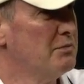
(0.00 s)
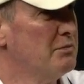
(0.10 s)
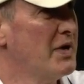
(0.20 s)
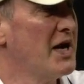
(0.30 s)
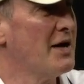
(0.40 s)

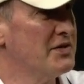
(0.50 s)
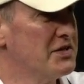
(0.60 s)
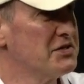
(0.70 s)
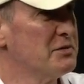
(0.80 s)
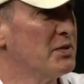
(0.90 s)
may have a
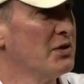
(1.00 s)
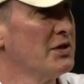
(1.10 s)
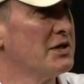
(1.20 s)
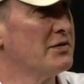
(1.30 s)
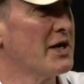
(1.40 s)

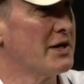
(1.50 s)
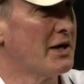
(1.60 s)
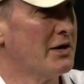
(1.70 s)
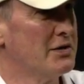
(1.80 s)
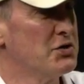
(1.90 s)
disability that
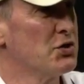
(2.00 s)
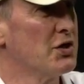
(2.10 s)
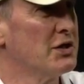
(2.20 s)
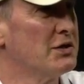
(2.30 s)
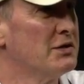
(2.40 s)
are
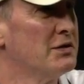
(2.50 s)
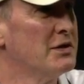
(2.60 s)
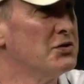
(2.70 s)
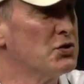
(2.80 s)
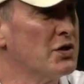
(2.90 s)
enjoying
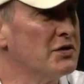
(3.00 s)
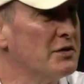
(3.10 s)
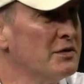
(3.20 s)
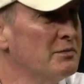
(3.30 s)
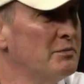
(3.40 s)
the
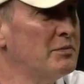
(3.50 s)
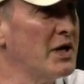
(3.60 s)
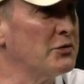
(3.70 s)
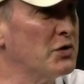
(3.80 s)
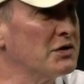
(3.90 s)

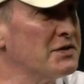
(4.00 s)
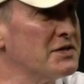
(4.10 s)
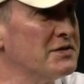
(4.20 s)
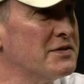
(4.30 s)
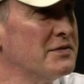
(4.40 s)
Penn
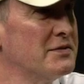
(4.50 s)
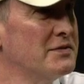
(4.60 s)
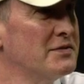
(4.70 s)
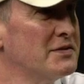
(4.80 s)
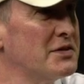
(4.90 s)
Wilkinson
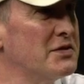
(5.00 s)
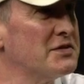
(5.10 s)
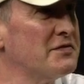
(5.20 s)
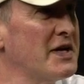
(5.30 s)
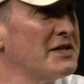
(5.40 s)

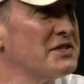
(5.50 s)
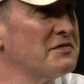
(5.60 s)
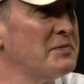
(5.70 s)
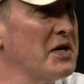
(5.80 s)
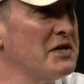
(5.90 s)
series. Fans
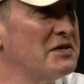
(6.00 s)
of Penn.